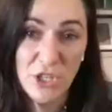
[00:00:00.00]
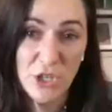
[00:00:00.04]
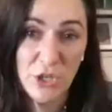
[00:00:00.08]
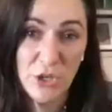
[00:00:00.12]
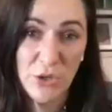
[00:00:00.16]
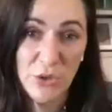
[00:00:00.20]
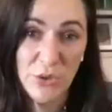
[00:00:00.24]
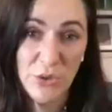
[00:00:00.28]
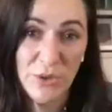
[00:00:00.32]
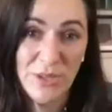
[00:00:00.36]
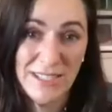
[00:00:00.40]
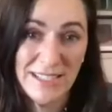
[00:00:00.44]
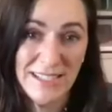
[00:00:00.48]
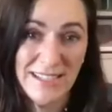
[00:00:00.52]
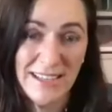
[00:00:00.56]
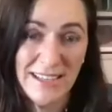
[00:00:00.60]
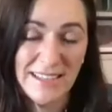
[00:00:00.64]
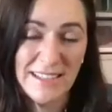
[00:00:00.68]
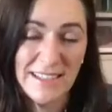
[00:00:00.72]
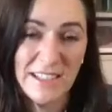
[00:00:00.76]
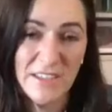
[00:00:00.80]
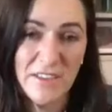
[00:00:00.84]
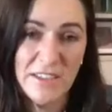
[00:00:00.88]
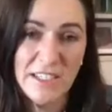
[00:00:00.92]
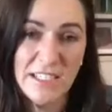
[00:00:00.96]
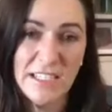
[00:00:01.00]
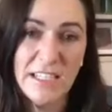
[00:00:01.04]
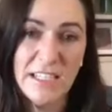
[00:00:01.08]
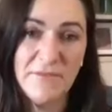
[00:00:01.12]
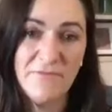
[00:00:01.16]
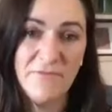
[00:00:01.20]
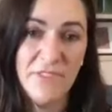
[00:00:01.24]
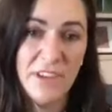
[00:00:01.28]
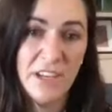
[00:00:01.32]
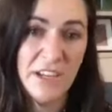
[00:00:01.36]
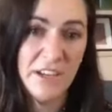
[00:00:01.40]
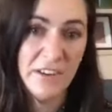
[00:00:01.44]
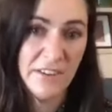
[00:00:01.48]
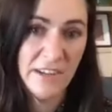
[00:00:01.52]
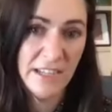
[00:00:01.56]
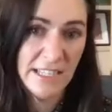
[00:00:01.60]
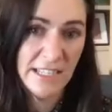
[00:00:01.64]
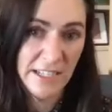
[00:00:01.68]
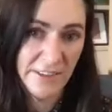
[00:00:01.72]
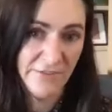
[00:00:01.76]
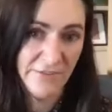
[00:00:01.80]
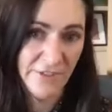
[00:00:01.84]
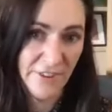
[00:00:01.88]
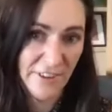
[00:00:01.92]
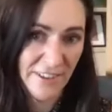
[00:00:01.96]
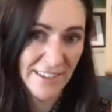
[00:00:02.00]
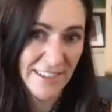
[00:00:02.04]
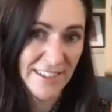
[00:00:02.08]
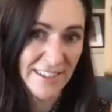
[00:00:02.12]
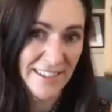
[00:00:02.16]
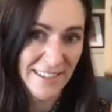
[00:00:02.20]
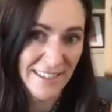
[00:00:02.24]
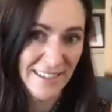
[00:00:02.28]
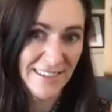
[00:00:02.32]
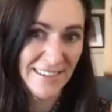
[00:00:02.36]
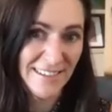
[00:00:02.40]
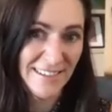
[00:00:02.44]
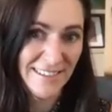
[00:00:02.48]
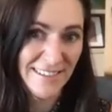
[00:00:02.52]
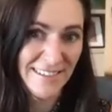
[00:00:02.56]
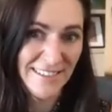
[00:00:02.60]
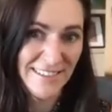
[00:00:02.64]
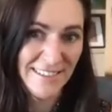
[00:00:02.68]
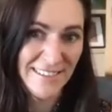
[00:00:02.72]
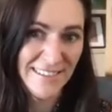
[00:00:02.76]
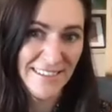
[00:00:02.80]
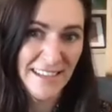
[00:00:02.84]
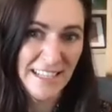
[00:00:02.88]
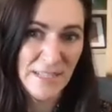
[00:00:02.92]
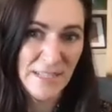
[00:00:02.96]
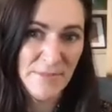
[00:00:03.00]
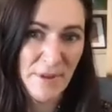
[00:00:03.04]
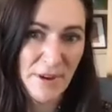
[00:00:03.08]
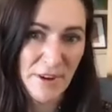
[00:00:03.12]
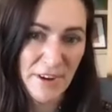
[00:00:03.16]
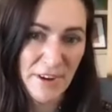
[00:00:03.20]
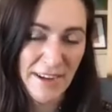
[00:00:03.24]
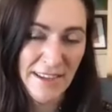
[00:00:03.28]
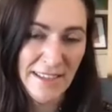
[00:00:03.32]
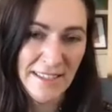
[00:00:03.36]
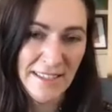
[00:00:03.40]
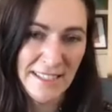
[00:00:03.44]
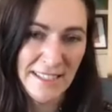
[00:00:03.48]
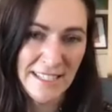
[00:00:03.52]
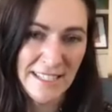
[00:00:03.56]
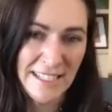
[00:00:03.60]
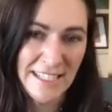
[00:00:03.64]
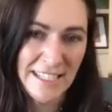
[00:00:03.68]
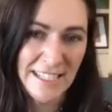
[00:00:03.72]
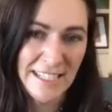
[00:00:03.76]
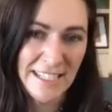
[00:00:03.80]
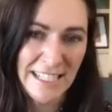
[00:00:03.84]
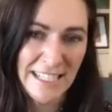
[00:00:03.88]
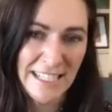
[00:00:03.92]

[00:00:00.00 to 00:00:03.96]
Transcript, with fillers: two, isn't it? So this is a very different experience.